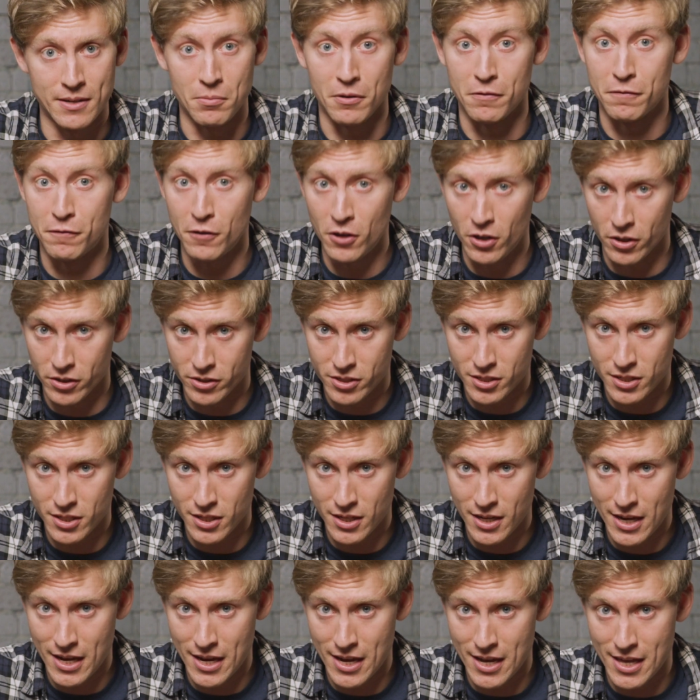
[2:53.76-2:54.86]
But first,
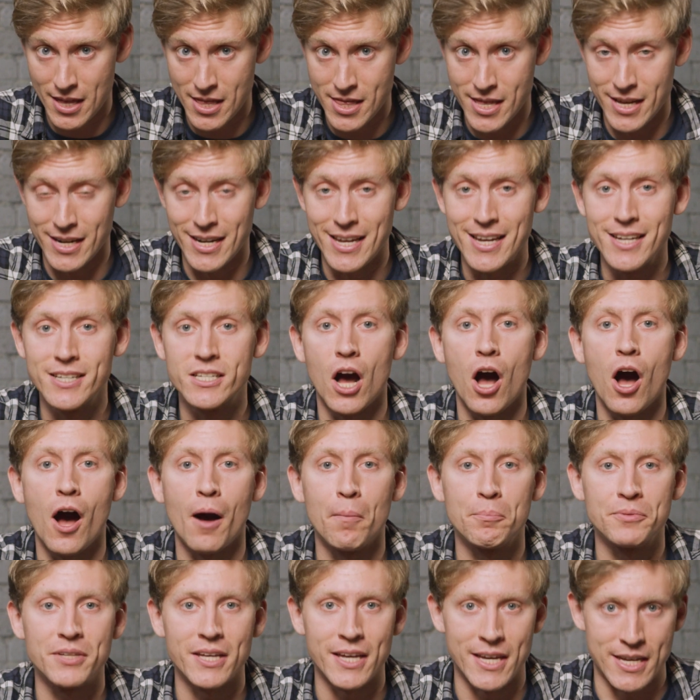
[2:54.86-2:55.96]
they need to
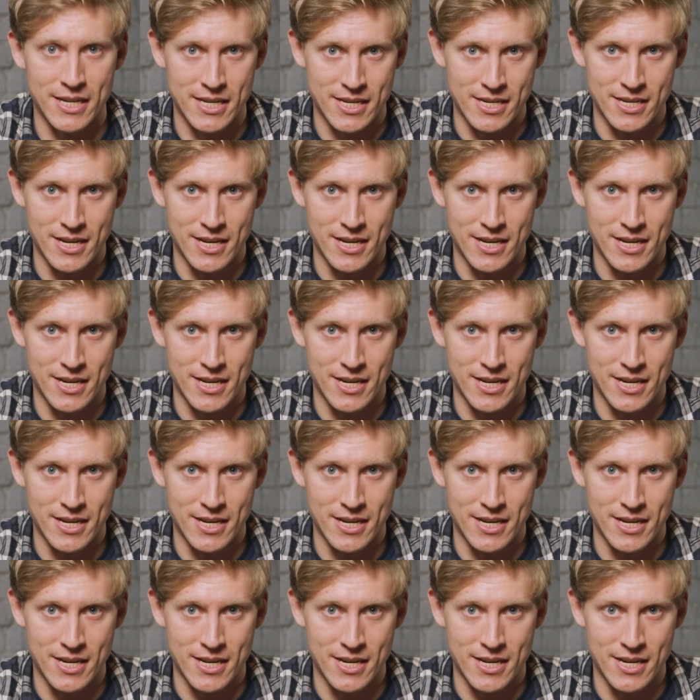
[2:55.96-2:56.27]
opt in.